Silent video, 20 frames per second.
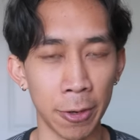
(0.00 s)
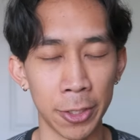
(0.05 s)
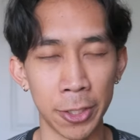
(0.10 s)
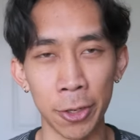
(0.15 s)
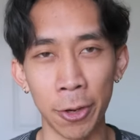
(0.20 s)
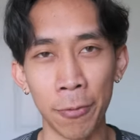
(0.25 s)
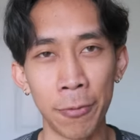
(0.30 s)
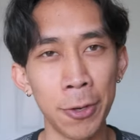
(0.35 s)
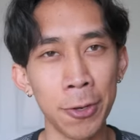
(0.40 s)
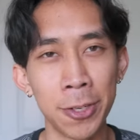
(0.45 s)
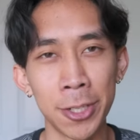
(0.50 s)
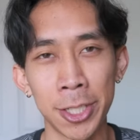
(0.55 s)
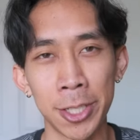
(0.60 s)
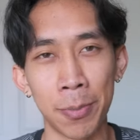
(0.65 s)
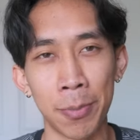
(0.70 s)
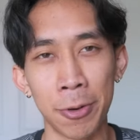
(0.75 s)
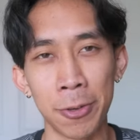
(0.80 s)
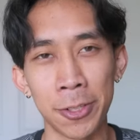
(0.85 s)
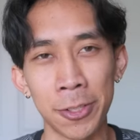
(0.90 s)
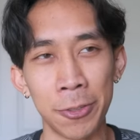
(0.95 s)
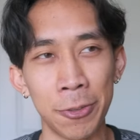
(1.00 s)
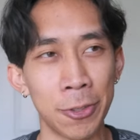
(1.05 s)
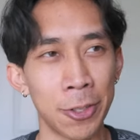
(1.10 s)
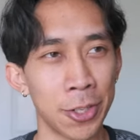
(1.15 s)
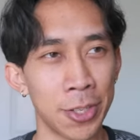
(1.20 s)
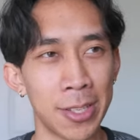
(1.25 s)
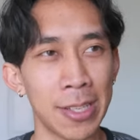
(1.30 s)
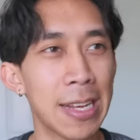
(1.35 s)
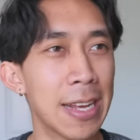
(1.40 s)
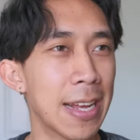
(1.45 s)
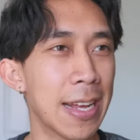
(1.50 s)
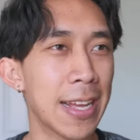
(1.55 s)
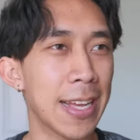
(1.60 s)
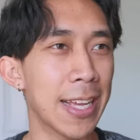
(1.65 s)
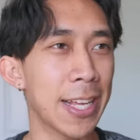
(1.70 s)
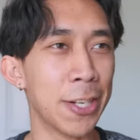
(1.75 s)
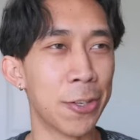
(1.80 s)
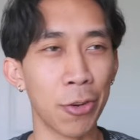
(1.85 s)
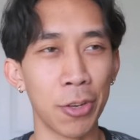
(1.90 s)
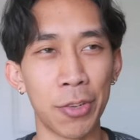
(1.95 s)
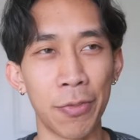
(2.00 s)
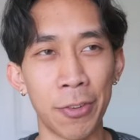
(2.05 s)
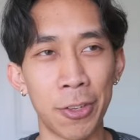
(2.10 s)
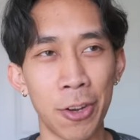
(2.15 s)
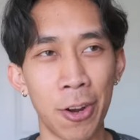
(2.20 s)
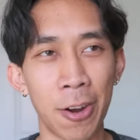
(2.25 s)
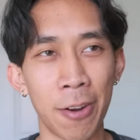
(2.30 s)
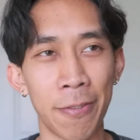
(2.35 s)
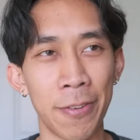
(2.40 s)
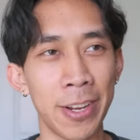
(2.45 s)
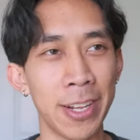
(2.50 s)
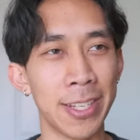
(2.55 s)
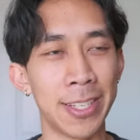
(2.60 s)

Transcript: So if you're just a person who just enjoys photography